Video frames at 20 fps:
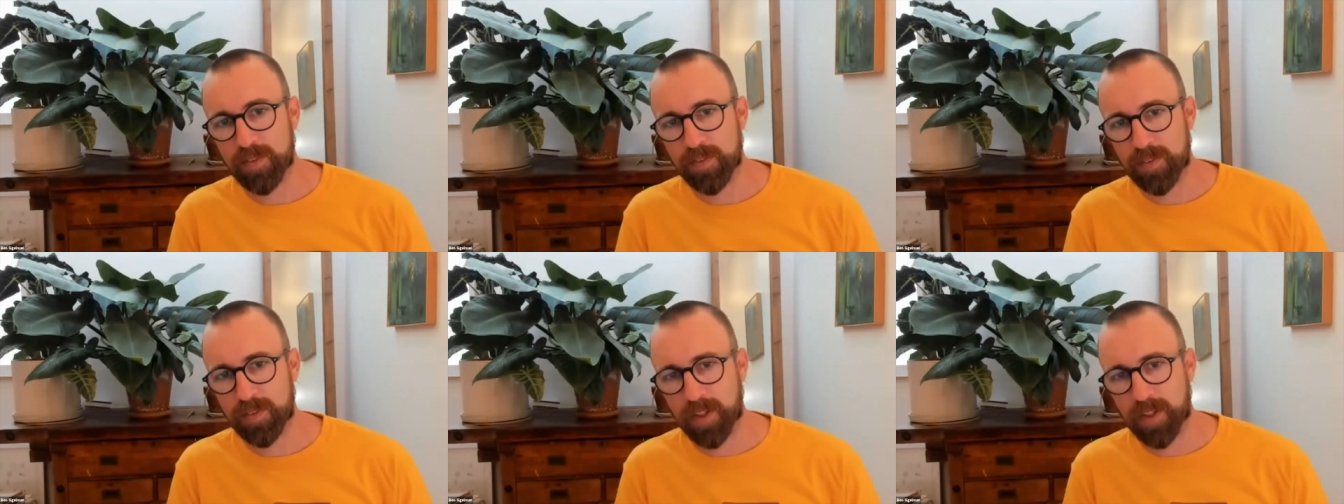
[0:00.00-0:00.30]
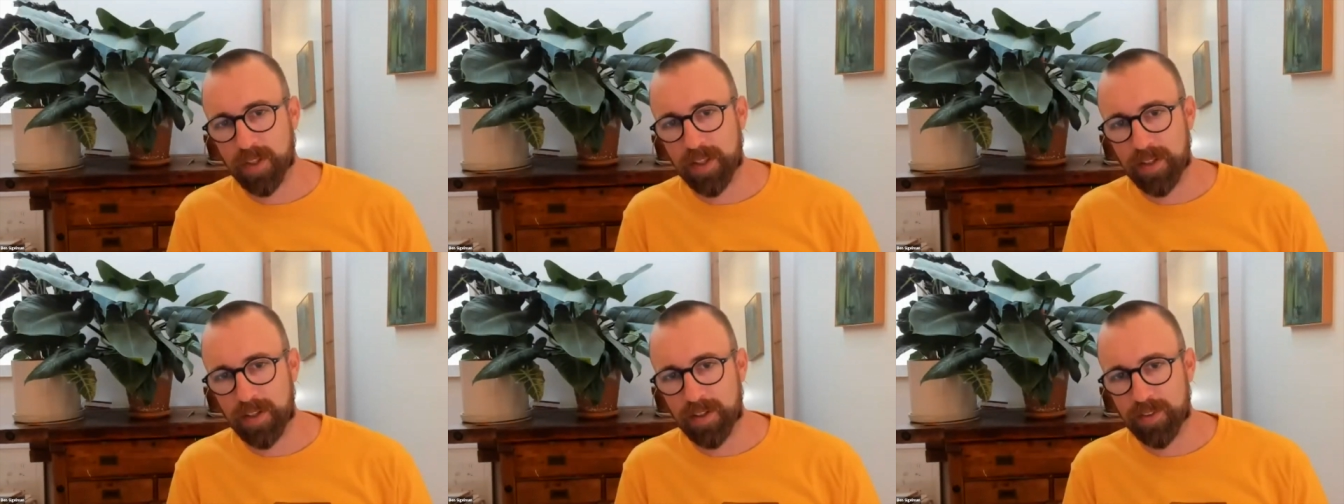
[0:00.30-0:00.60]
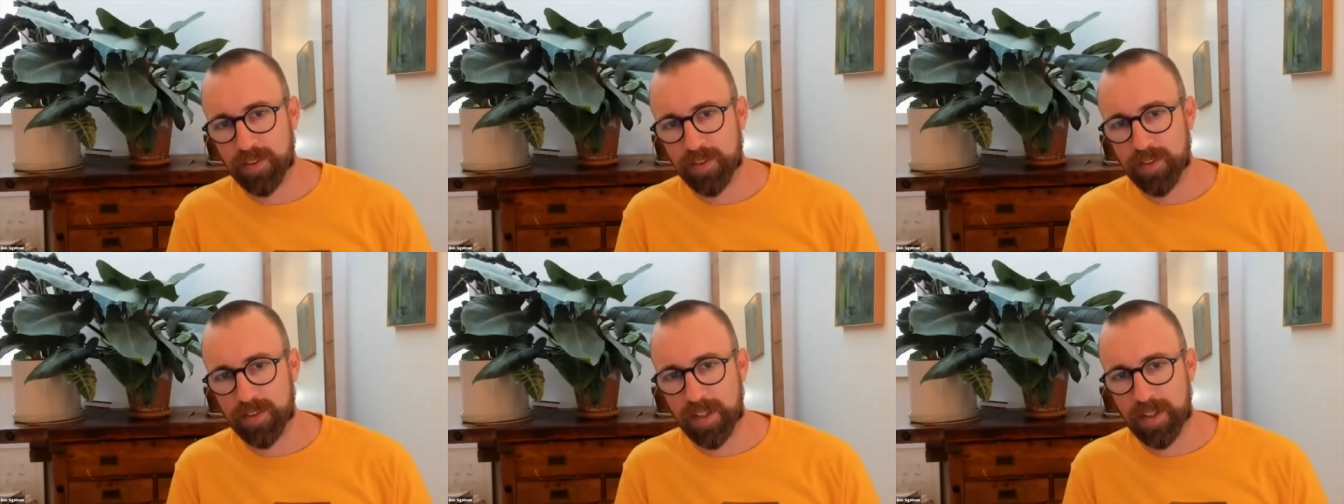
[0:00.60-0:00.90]
can
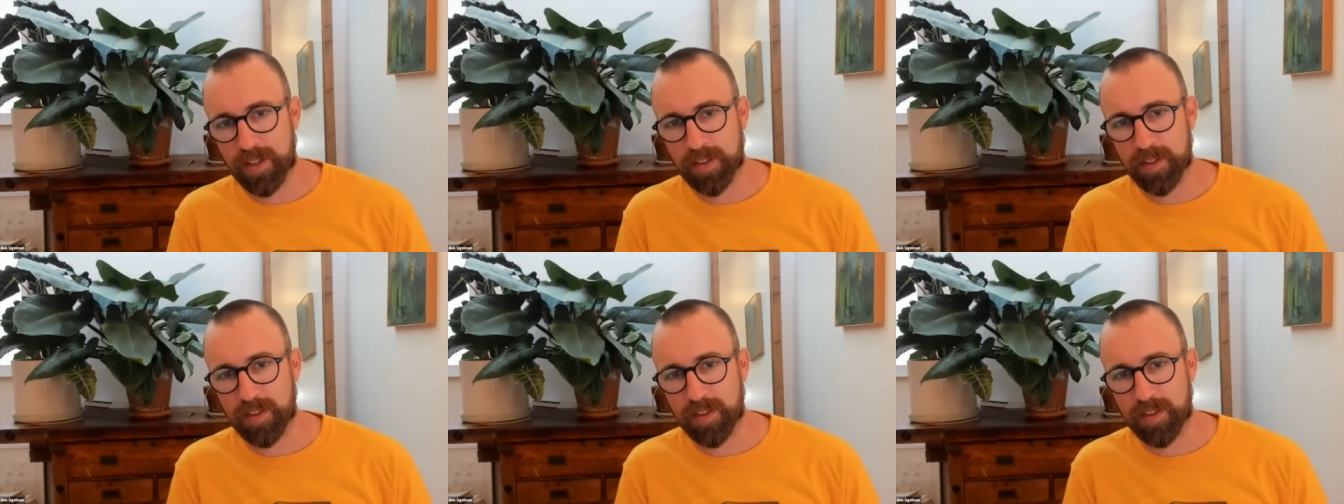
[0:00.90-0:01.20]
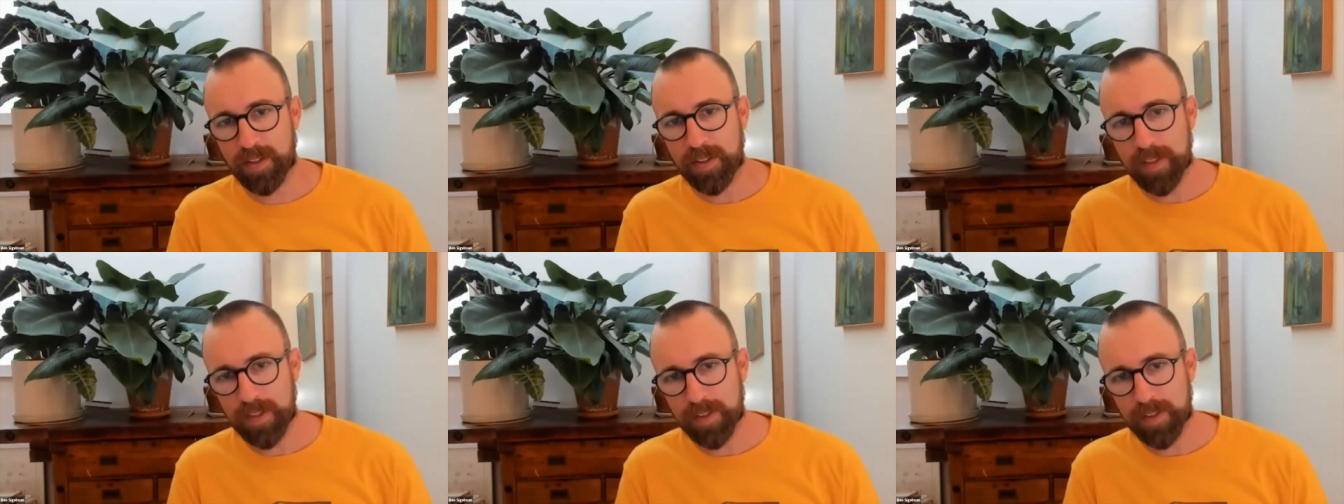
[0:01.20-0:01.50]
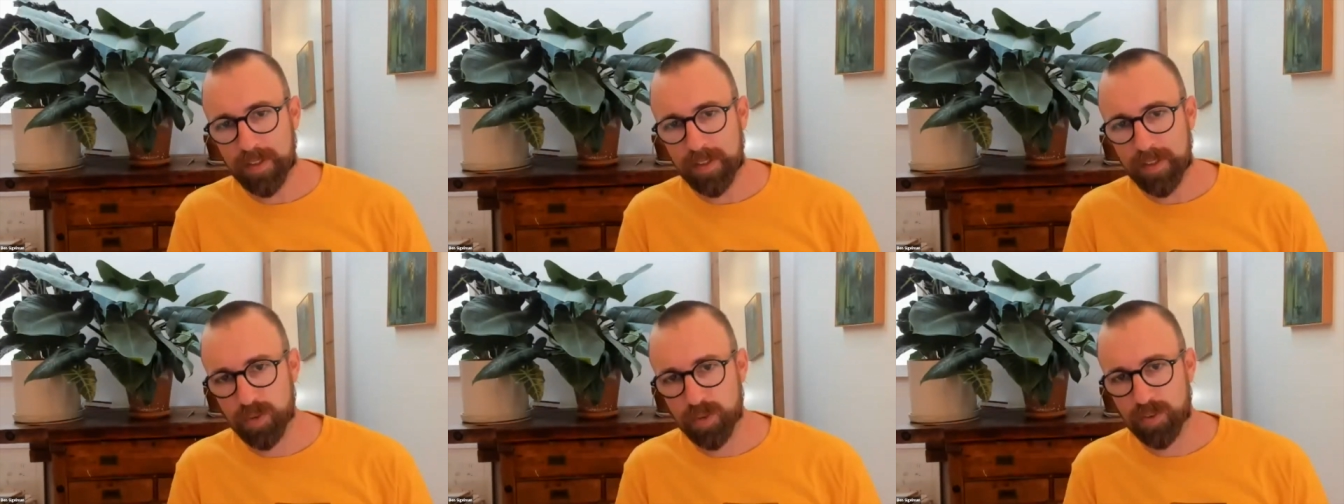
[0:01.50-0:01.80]
understand the need to
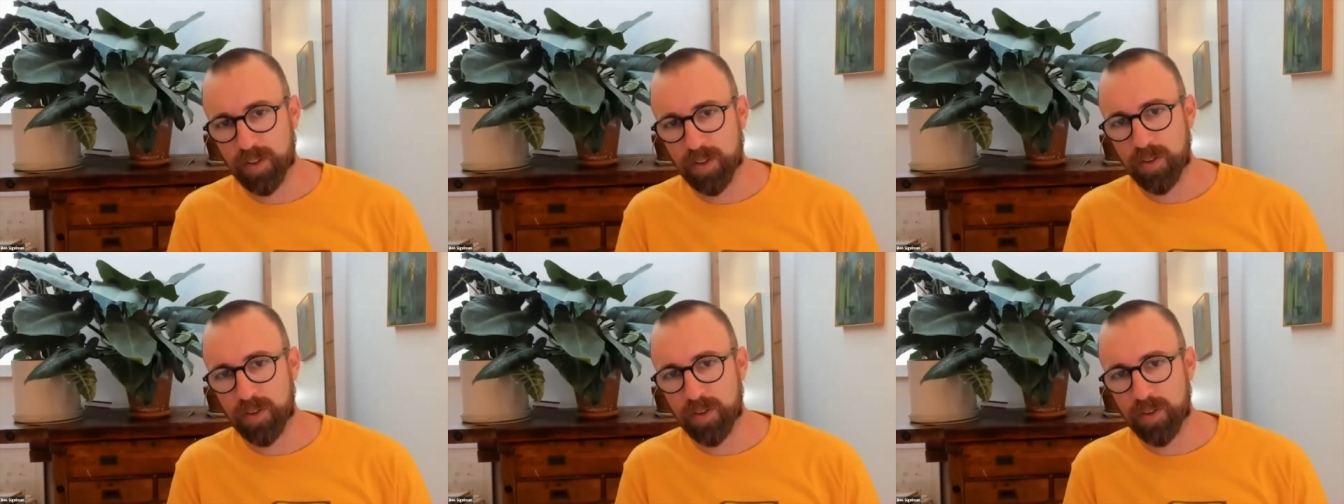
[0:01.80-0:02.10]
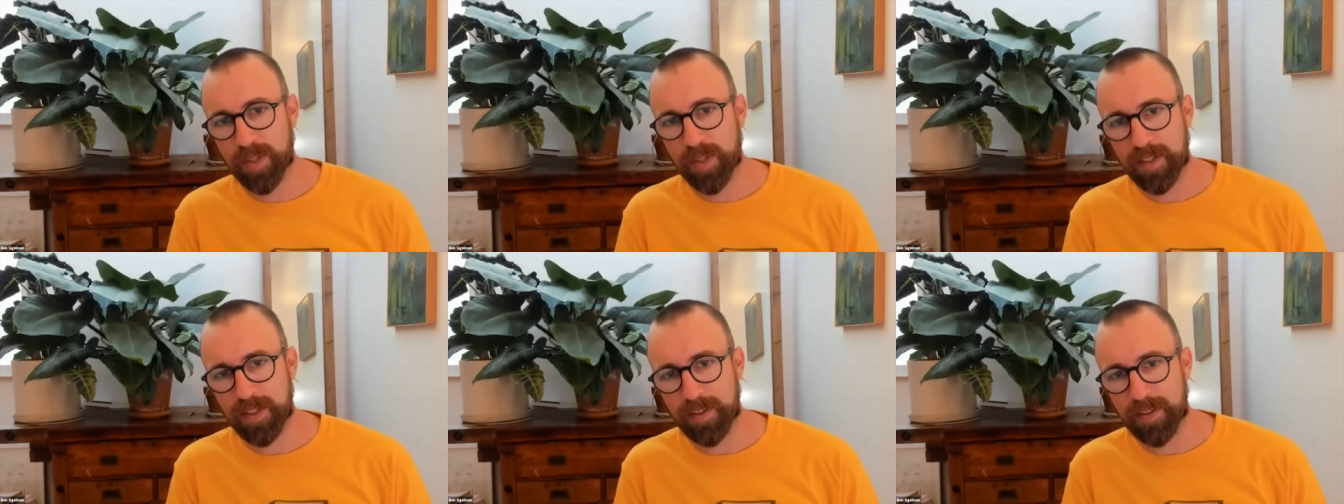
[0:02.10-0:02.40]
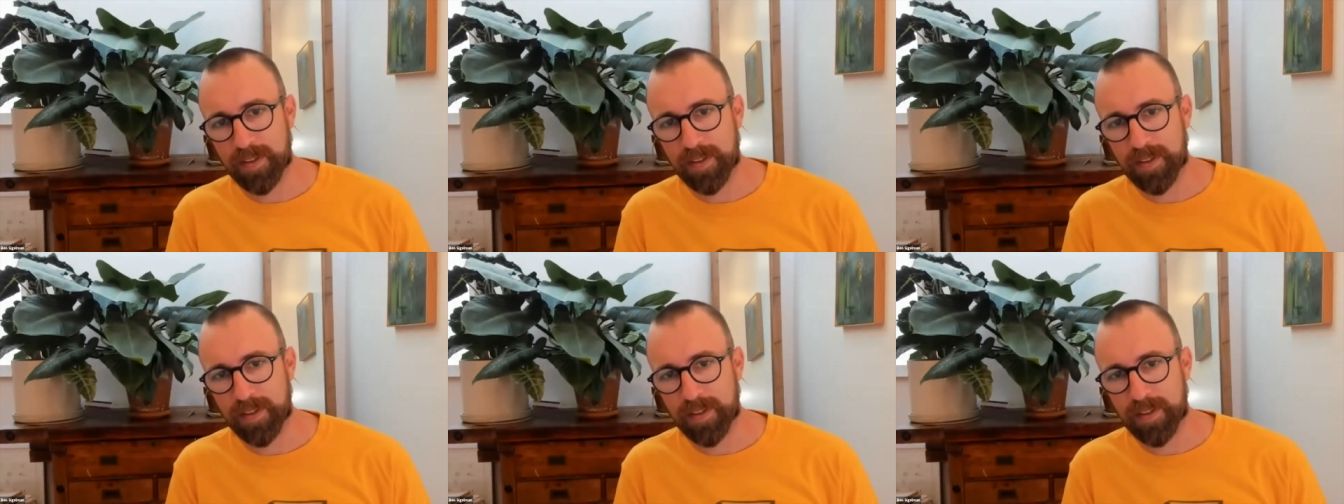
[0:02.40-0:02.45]
do so. I mean,